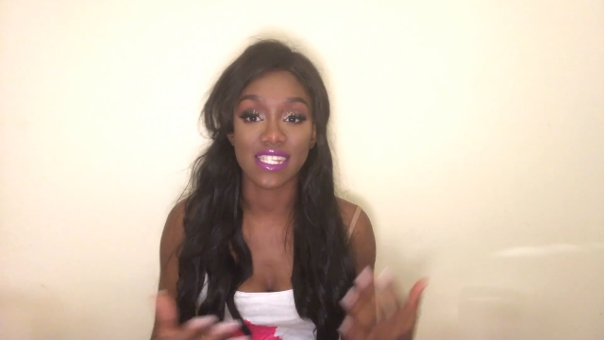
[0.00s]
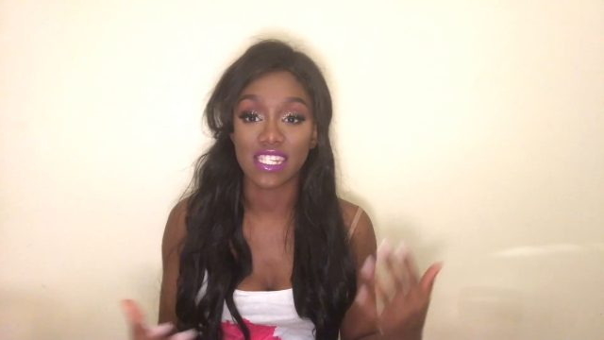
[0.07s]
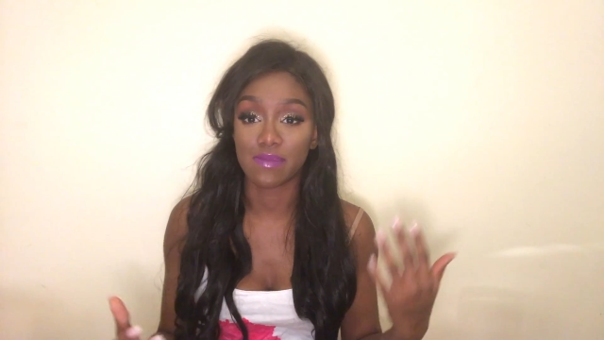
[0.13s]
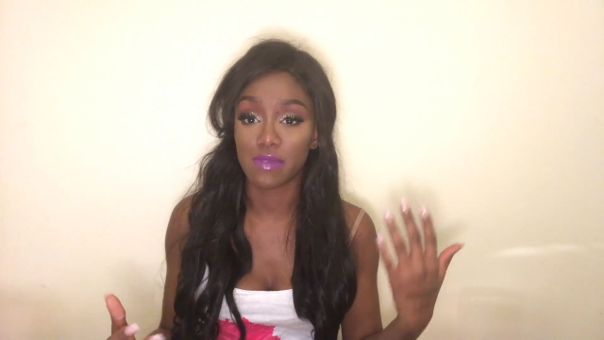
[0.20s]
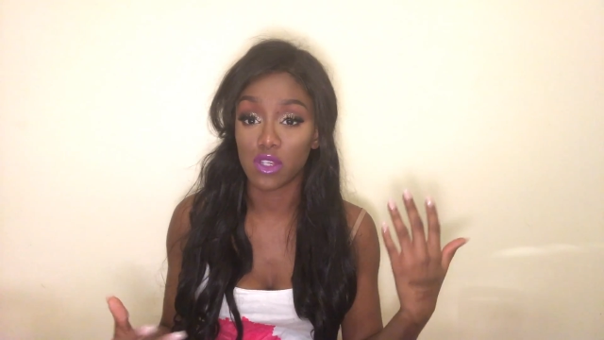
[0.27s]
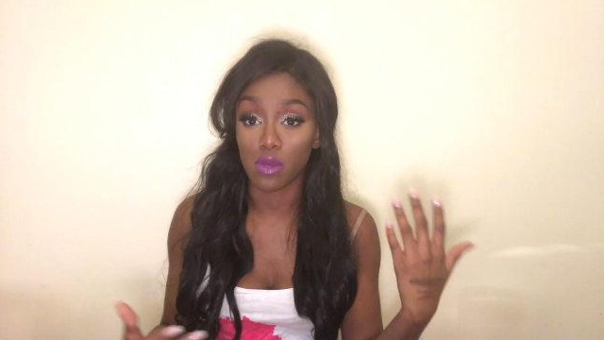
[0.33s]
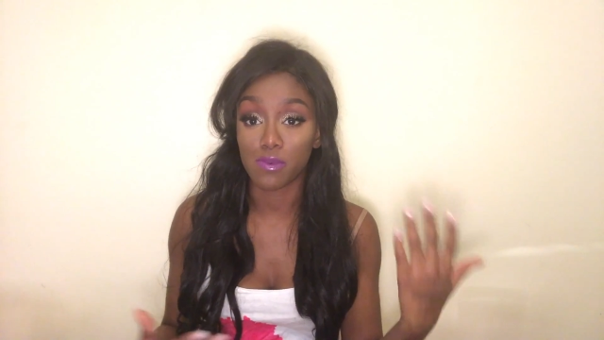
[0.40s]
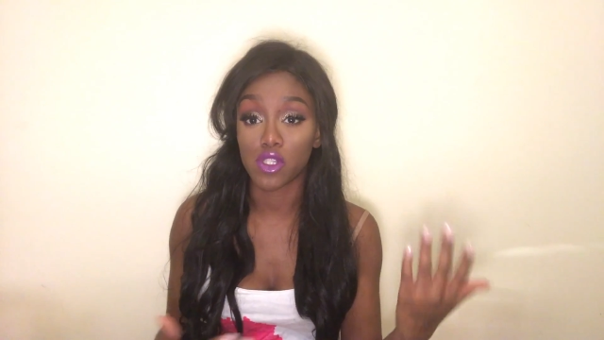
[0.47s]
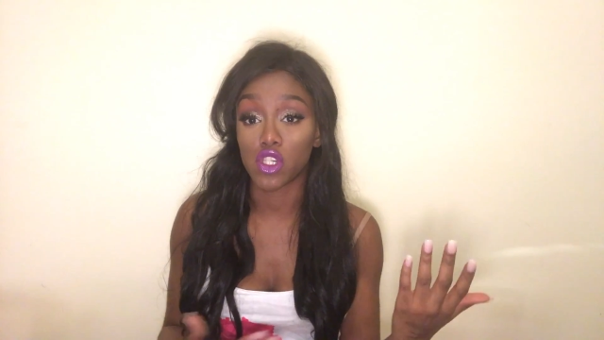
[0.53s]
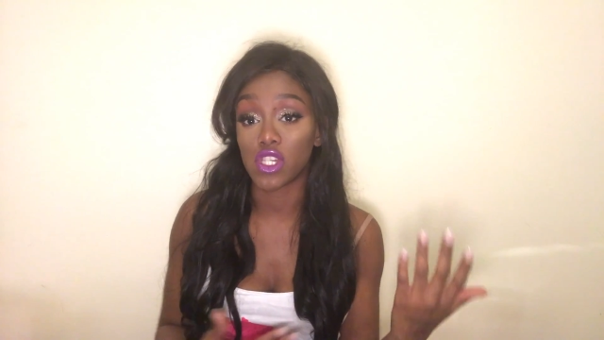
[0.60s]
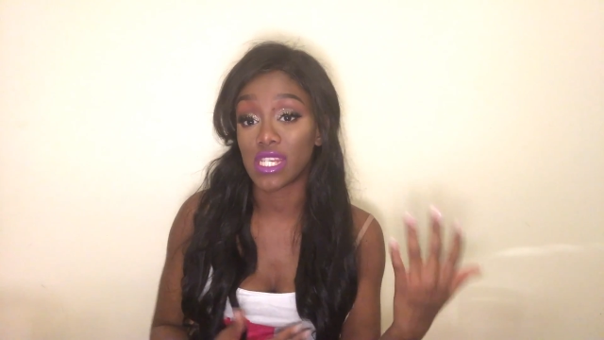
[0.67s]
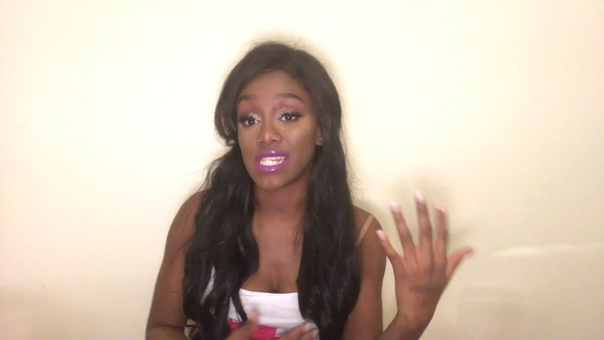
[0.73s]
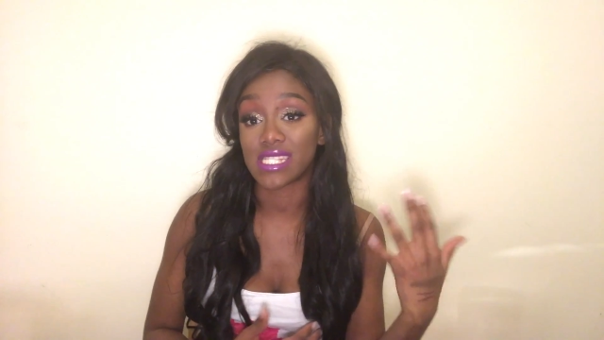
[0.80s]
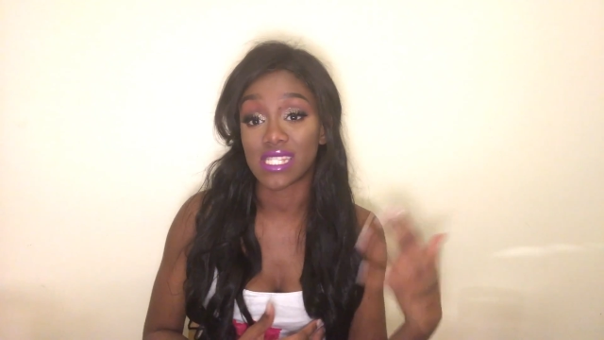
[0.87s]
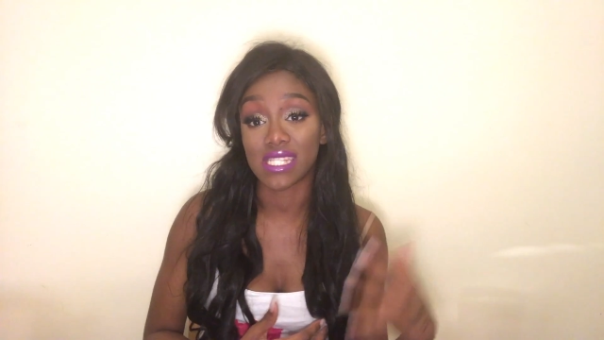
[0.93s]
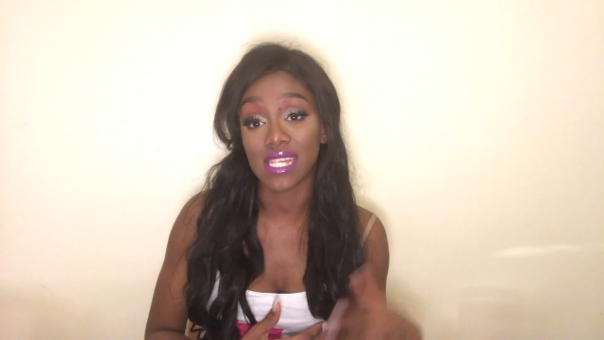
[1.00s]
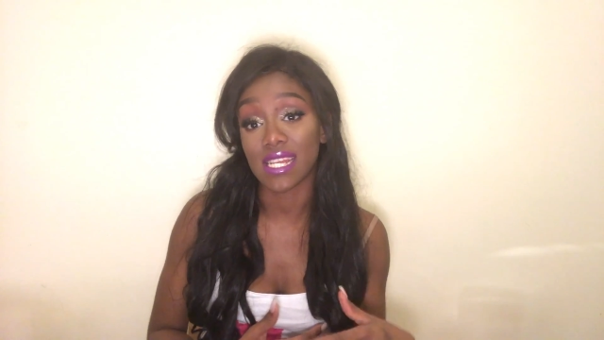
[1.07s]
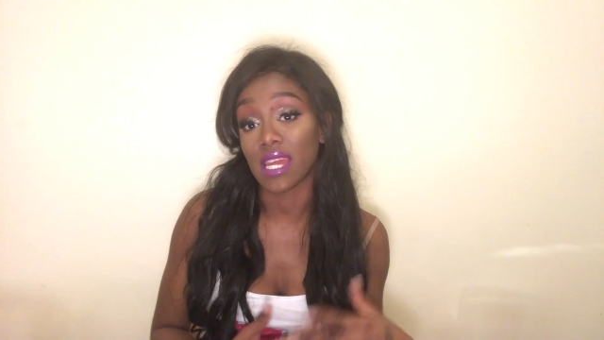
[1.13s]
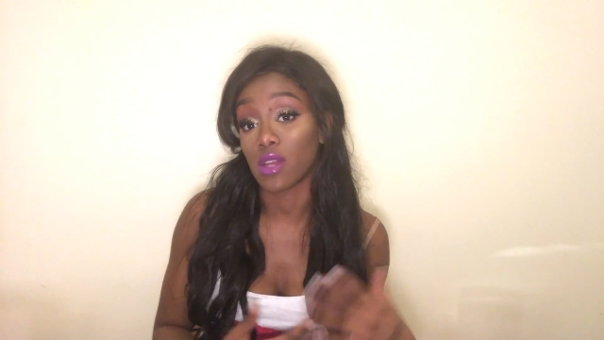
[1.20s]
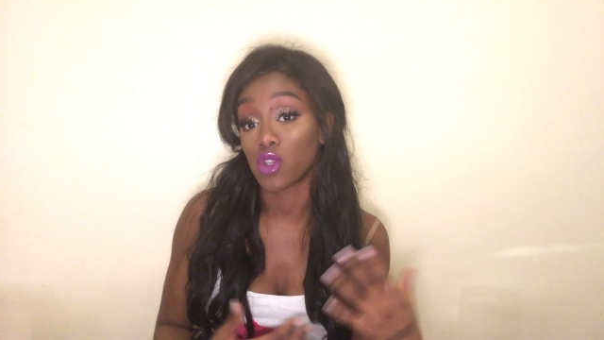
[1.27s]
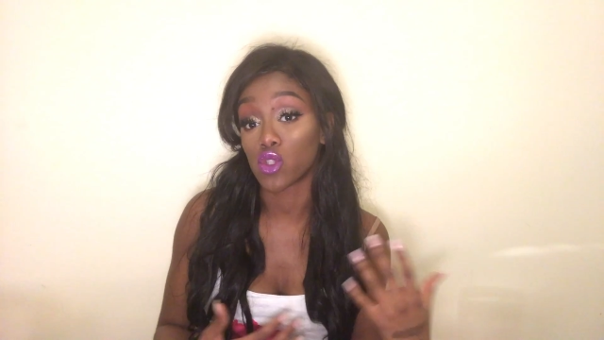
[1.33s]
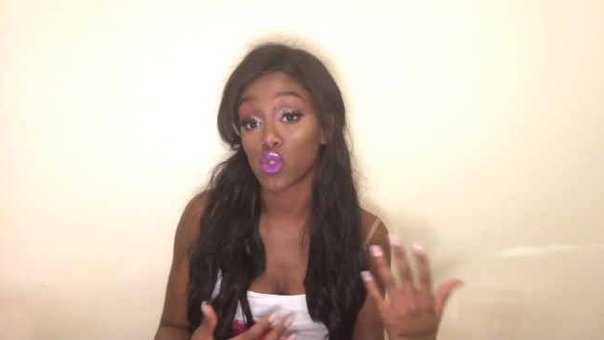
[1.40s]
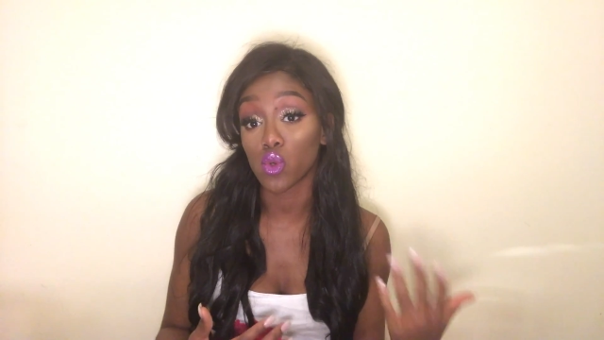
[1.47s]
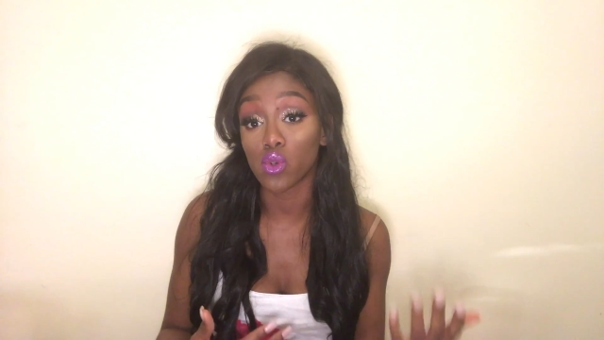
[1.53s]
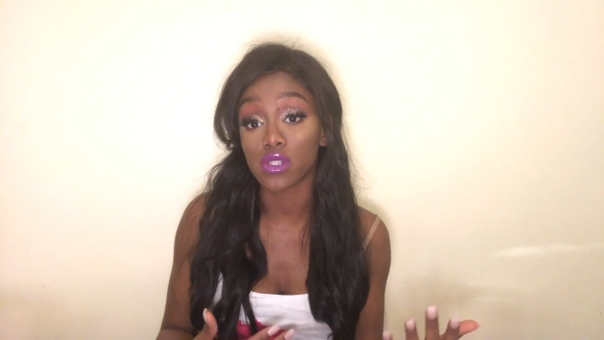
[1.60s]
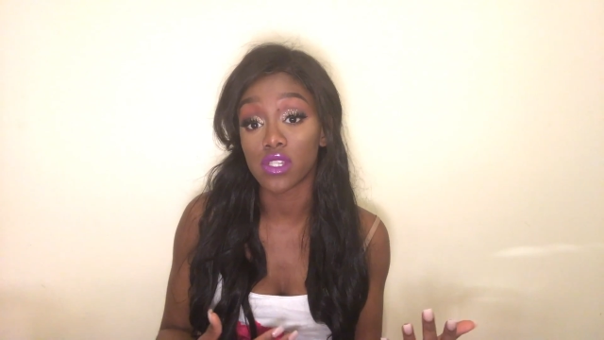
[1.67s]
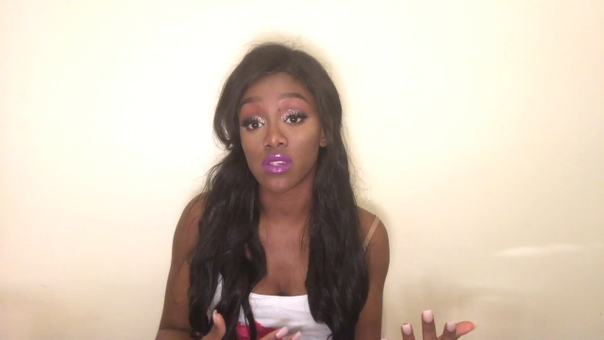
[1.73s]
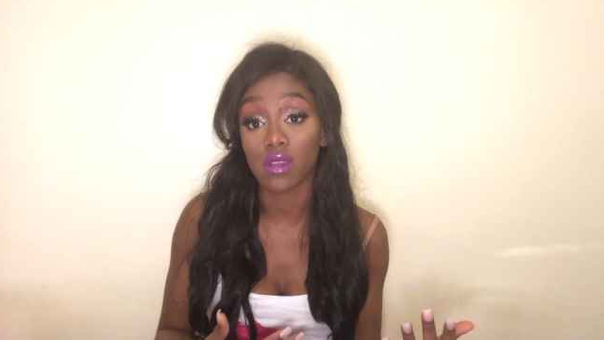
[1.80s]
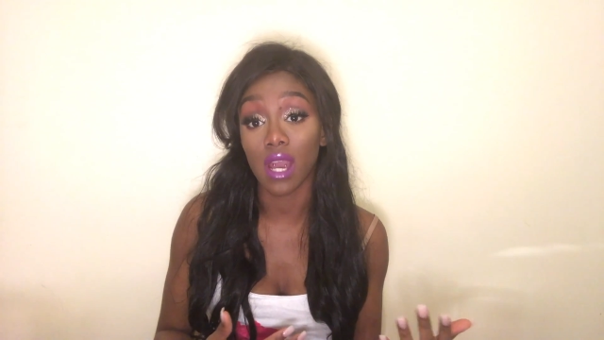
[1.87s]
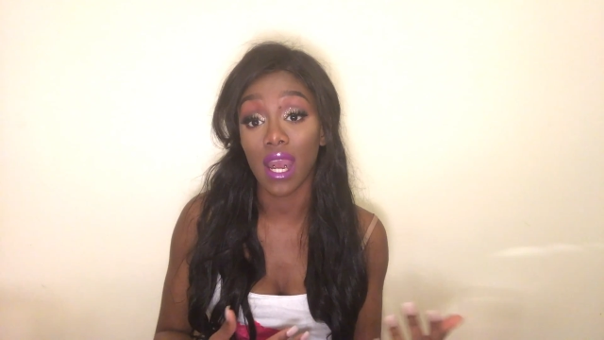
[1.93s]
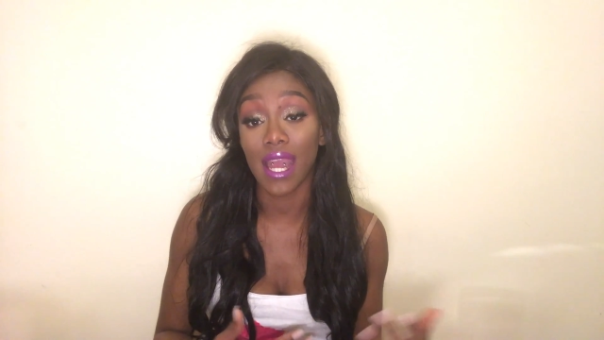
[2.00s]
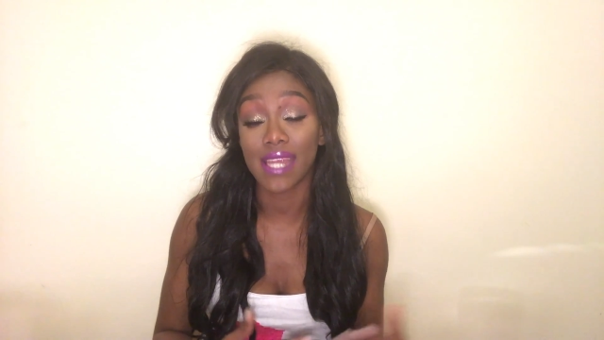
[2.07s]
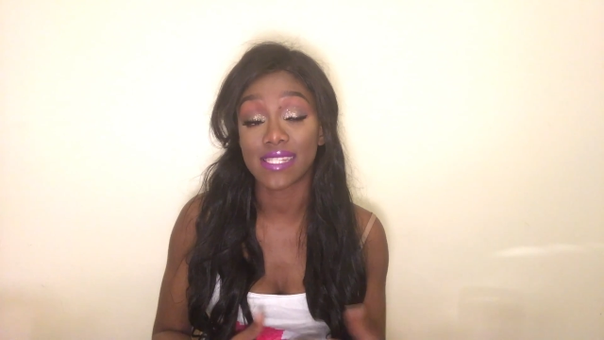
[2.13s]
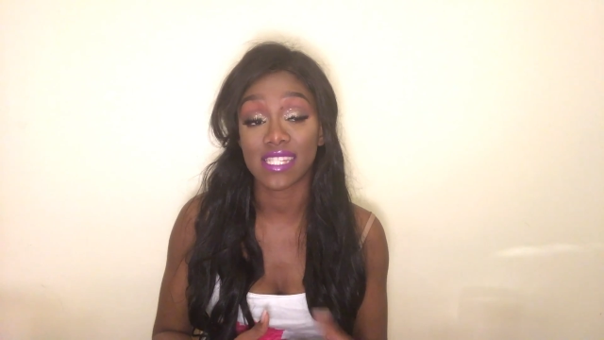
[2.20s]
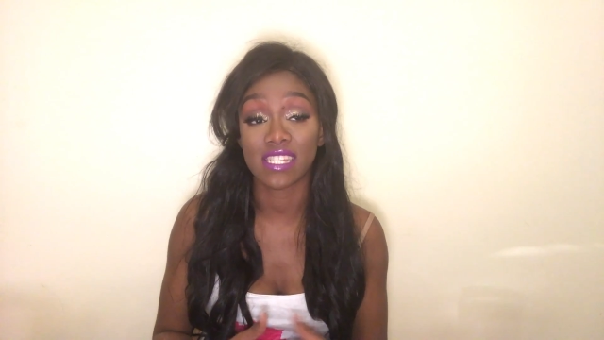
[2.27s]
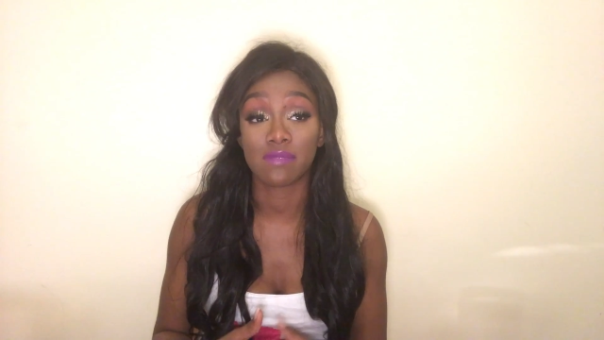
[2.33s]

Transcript: It gives me an opportunity to sit down and talk to you guys.